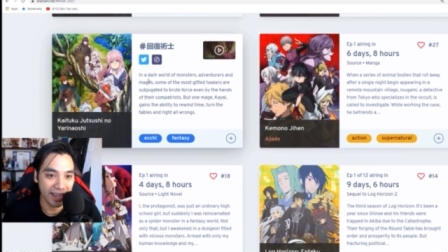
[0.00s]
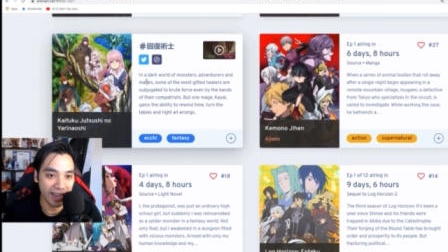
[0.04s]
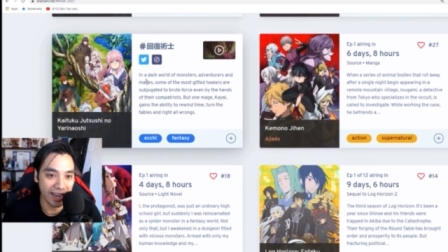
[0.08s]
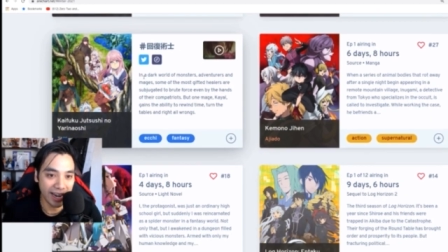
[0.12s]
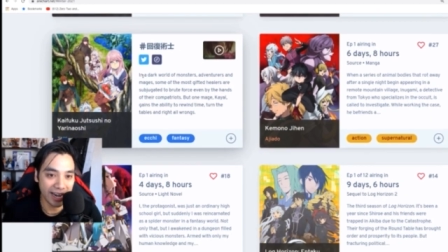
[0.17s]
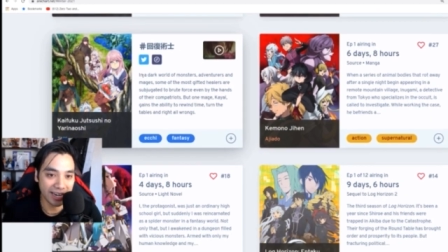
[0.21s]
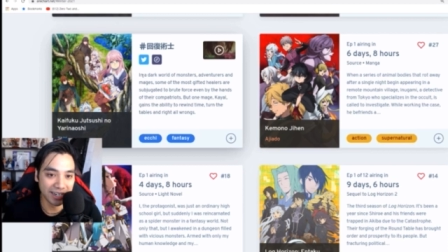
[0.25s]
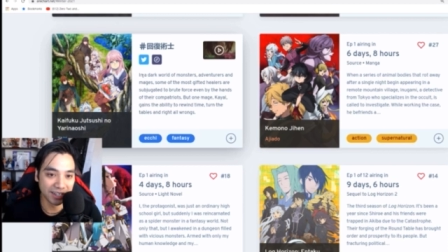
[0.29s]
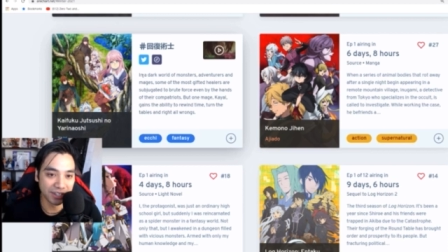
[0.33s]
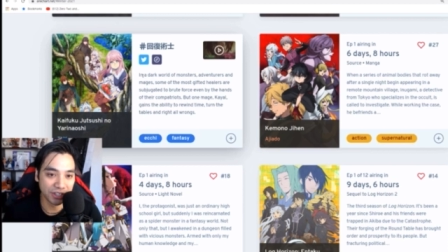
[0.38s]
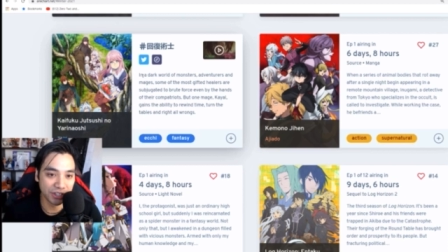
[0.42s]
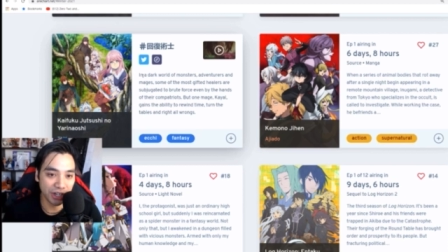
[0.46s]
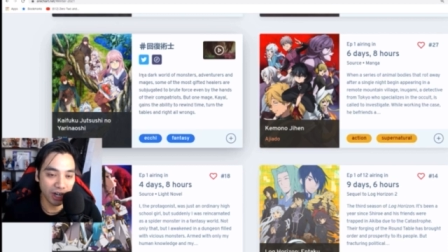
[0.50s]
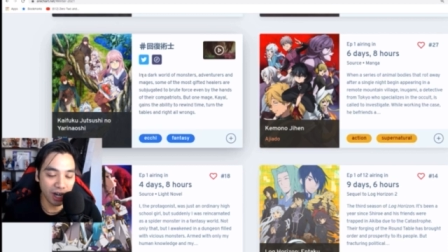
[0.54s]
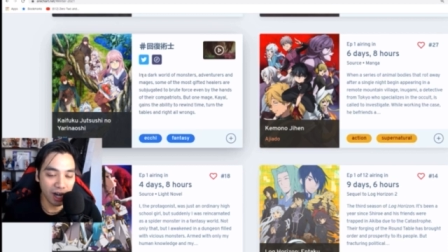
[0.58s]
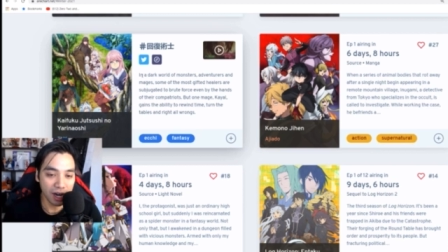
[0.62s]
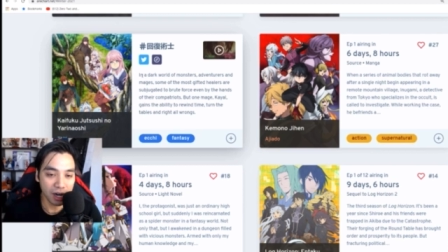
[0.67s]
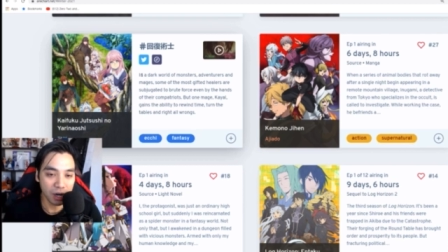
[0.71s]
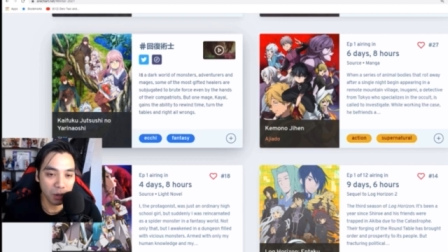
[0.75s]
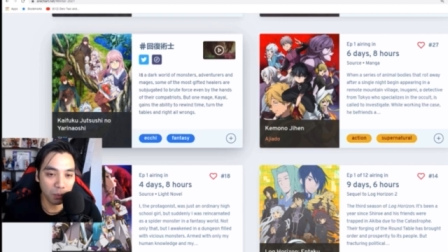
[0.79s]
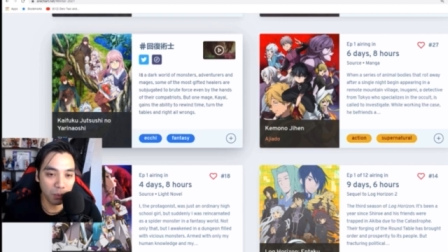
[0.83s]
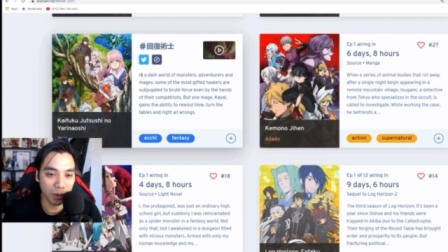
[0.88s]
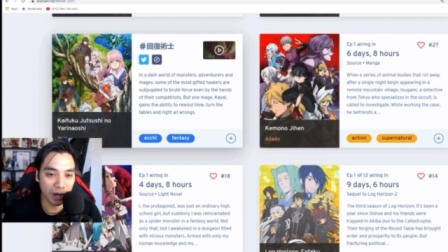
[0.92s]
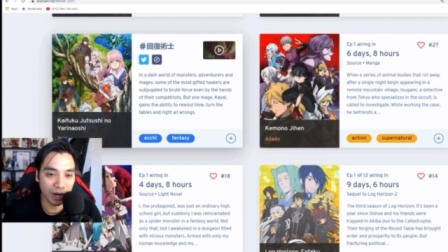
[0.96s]
In a
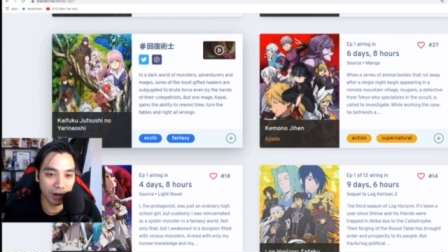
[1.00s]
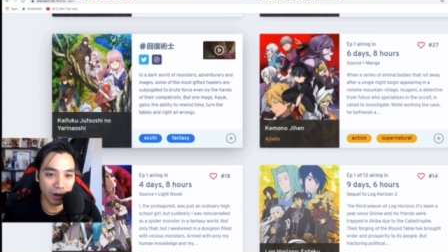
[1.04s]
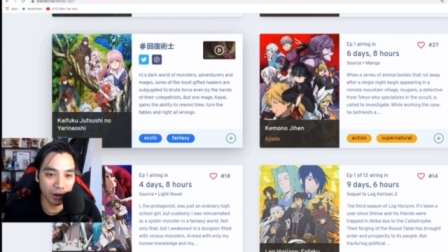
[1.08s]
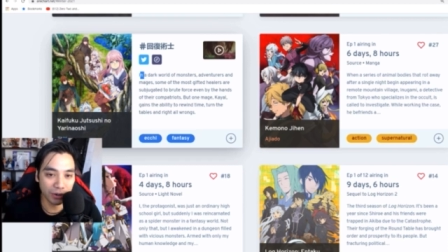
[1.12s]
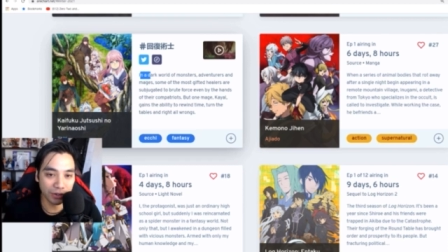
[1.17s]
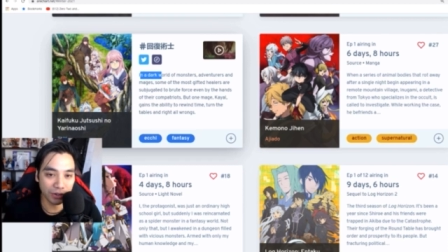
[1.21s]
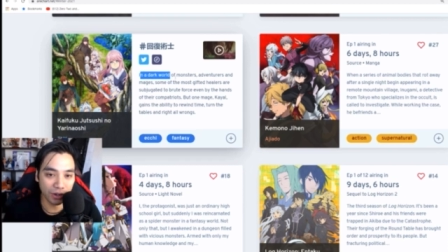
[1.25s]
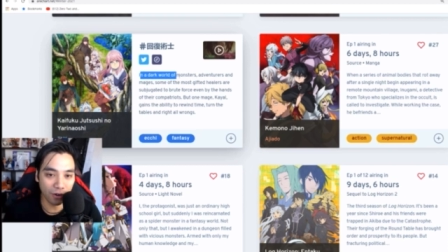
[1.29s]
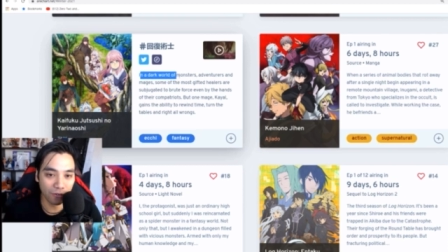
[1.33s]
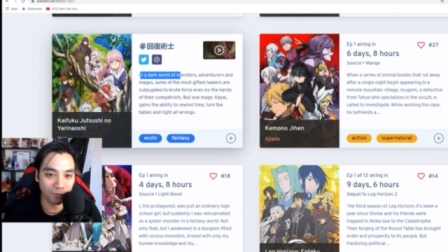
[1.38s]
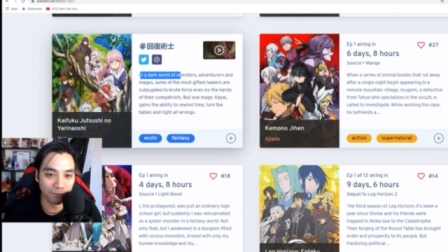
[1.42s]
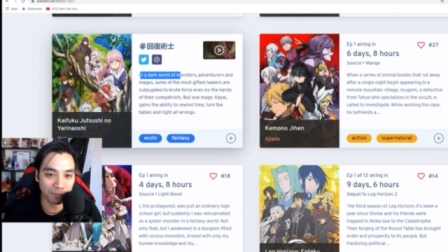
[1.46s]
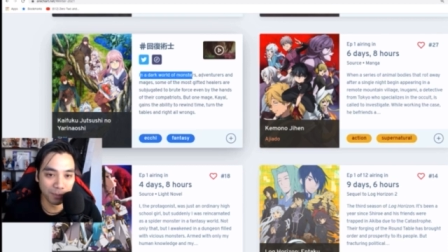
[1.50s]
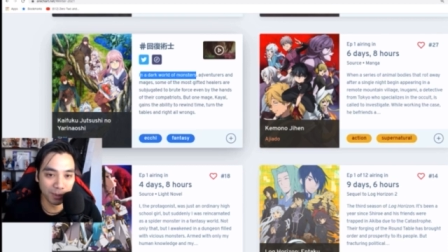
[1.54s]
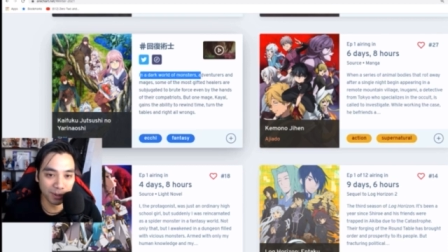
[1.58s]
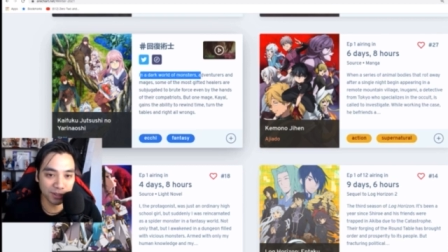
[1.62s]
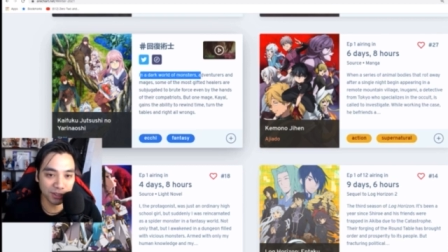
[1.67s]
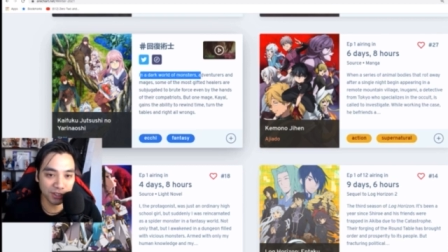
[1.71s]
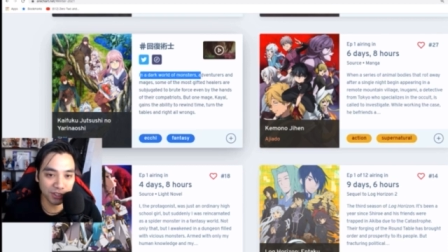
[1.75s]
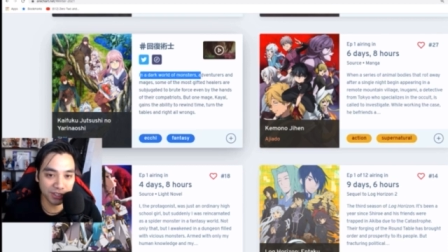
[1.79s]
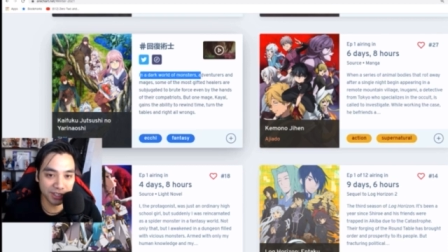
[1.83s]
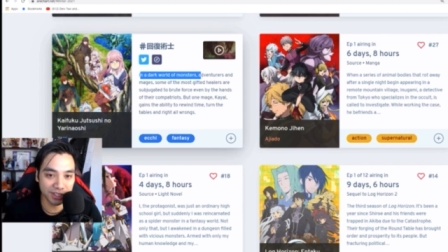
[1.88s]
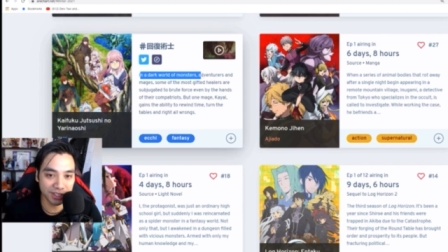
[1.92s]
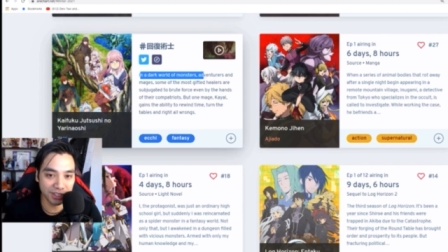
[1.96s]
dark world of
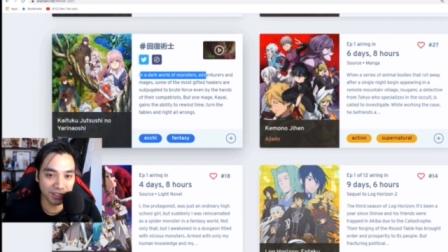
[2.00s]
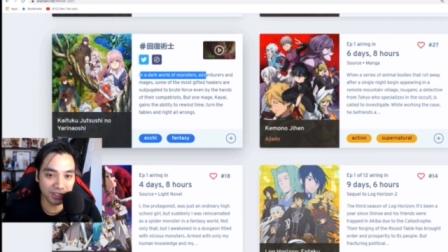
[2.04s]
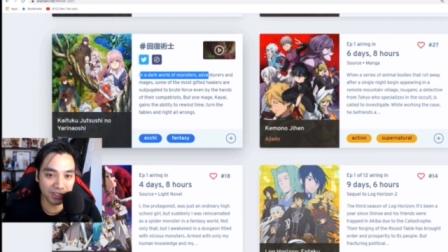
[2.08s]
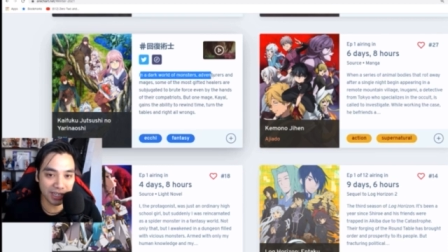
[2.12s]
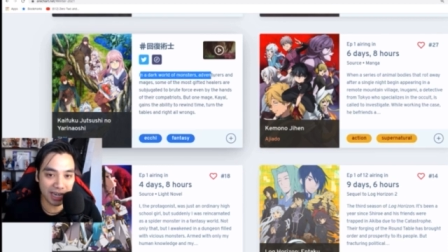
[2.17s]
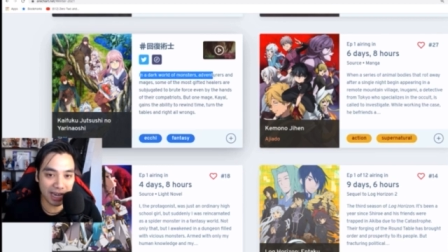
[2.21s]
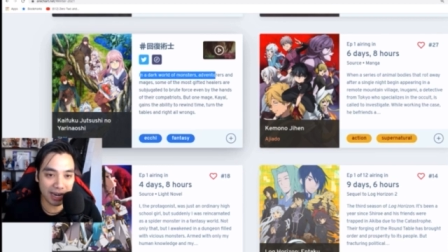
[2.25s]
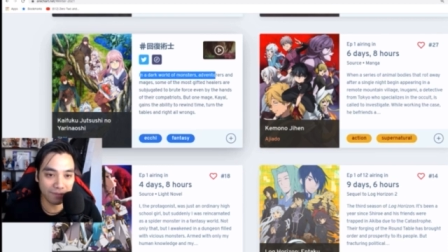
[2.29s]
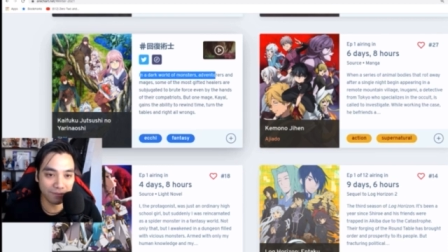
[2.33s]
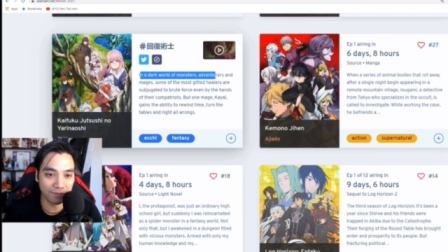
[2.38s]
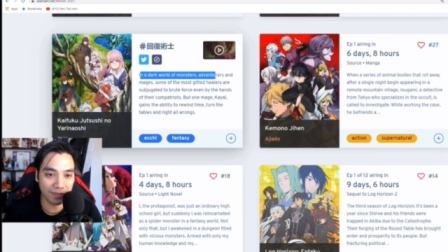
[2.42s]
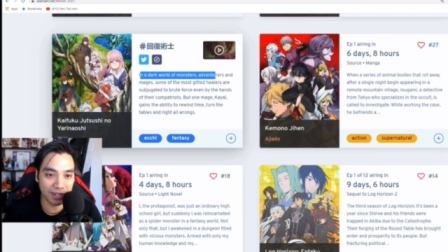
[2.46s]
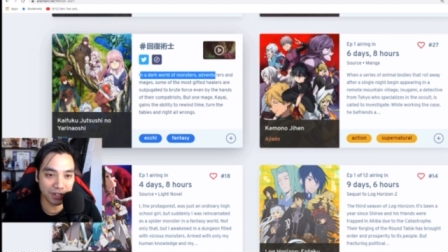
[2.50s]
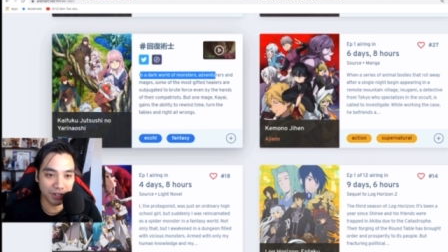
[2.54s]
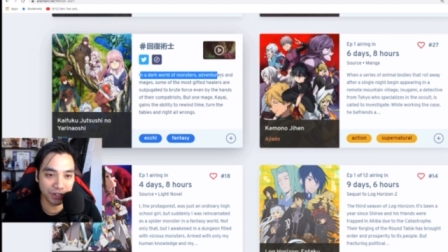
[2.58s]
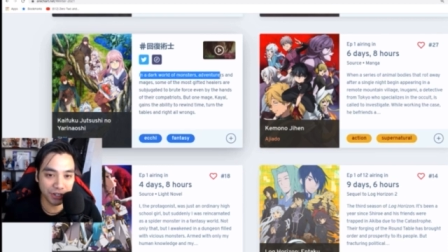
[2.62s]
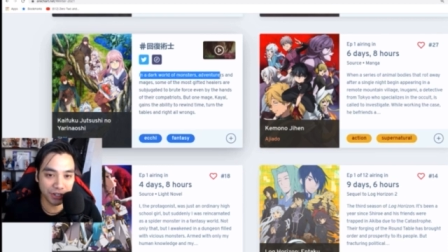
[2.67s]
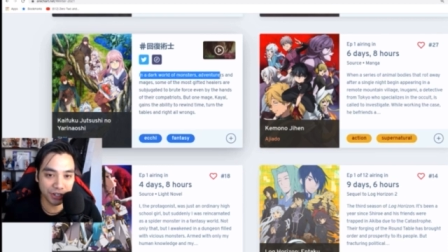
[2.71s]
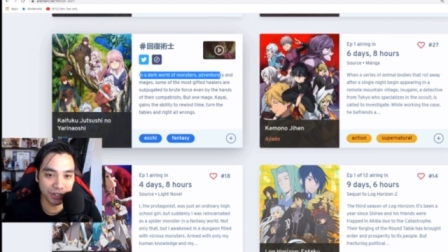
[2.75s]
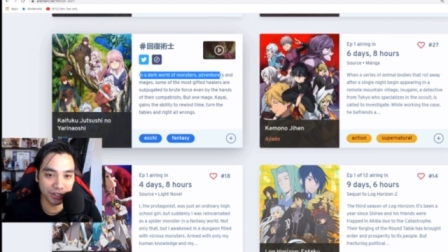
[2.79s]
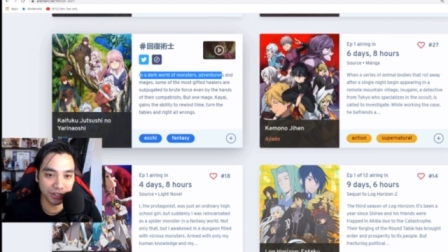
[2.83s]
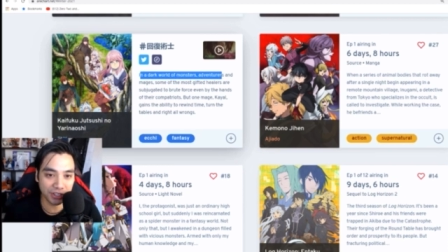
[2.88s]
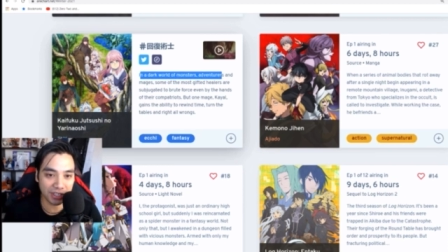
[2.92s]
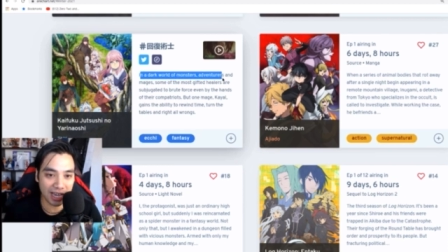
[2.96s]
monsters,
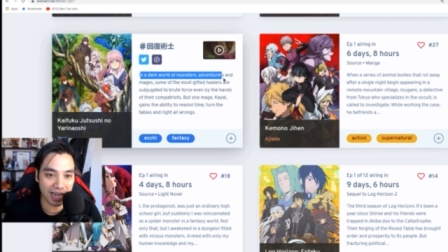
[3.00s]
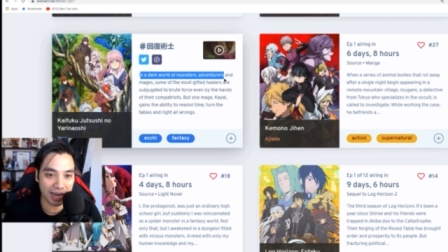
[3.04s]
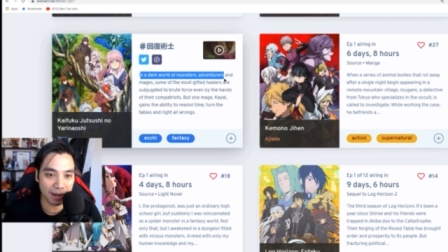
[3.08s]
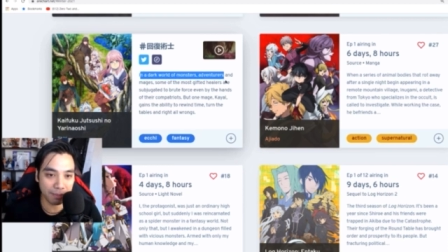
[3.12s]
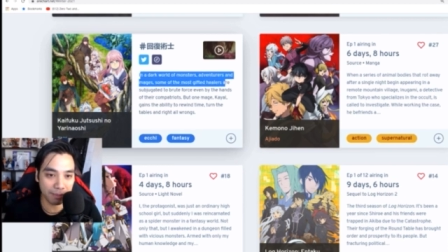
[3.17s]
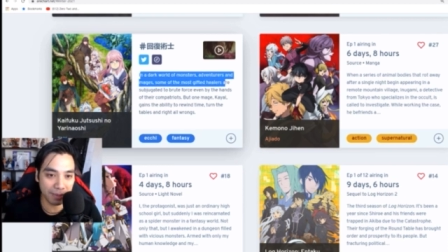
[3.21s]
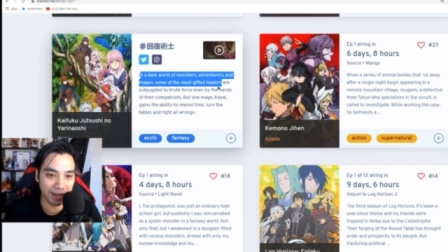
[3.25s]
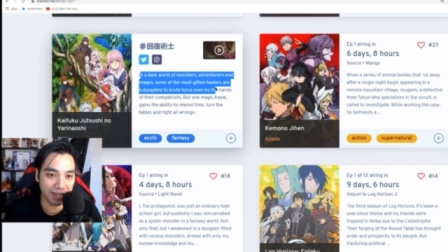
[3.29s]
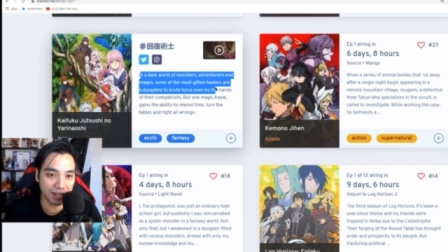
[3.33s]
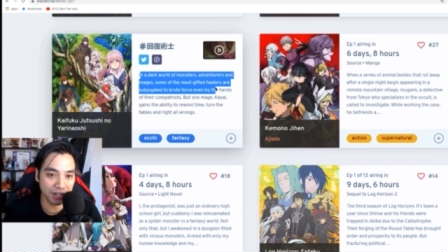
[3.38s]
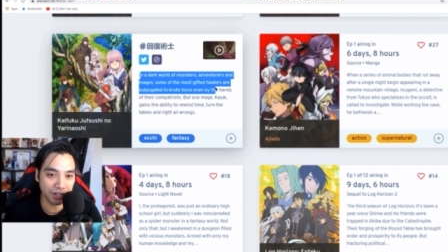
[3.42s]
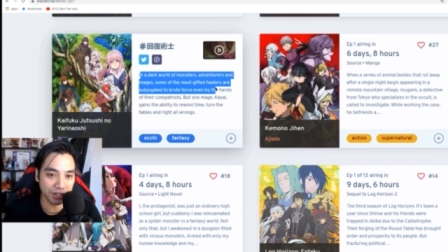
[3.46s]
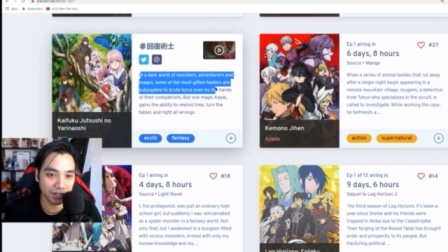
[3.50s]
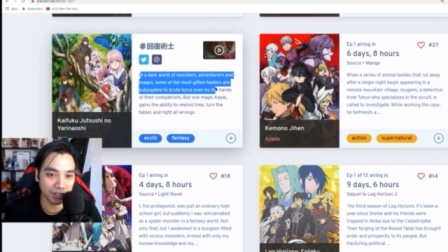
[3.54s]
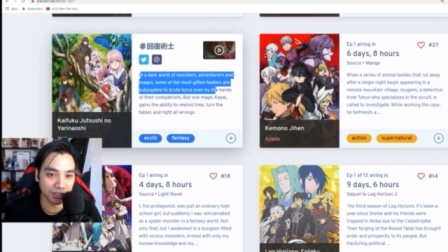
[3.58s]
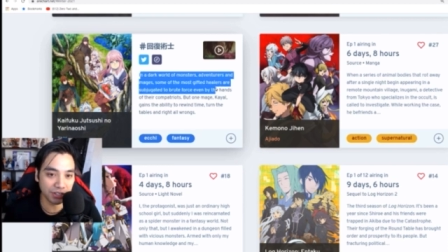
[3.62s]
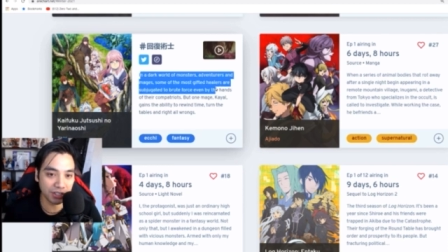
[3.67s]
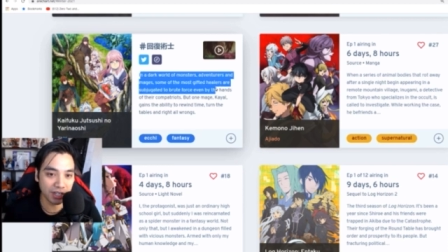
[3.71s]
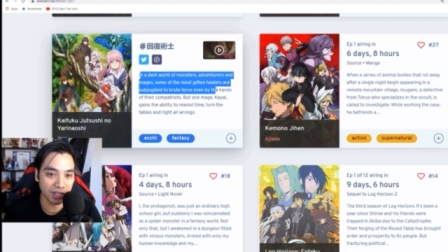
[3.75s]
adventures, and mages,